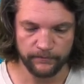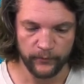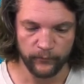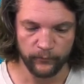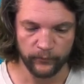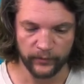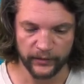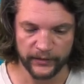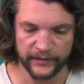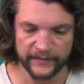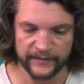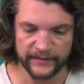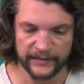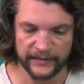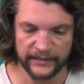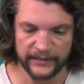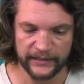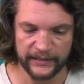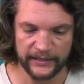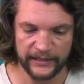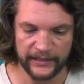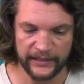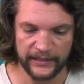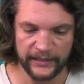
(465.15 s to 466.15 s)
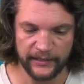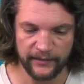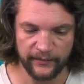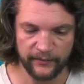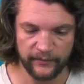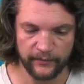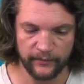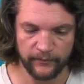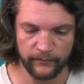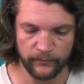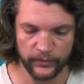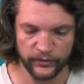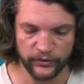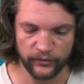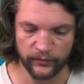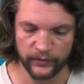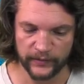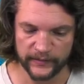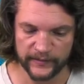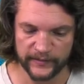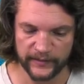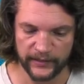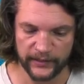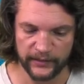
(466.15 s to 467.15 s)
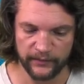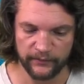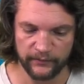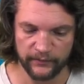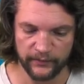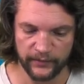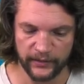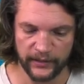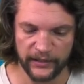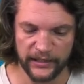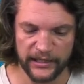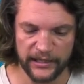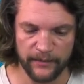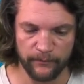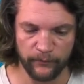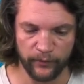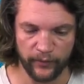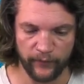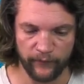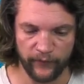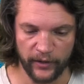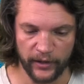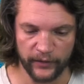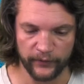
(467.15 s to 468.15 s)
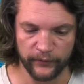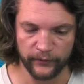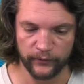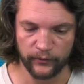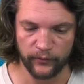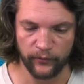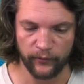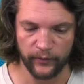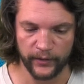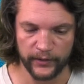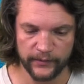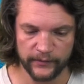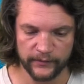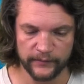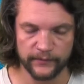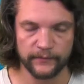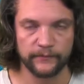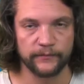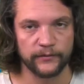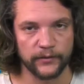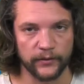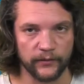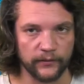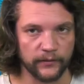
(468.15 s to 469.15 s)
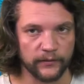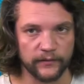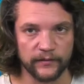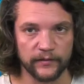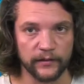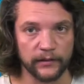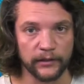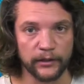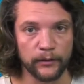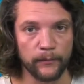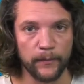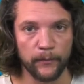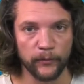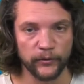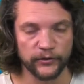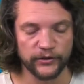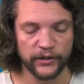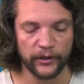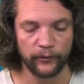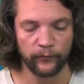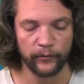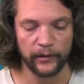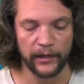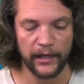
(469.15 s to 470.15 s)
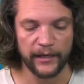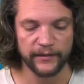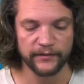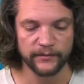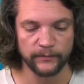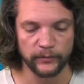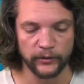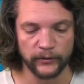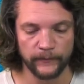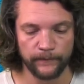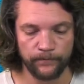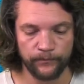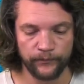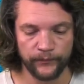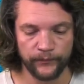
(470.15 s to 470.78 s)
We're gonna send ETH, but you can send any number of other coins, so this is a little bit more generalizable.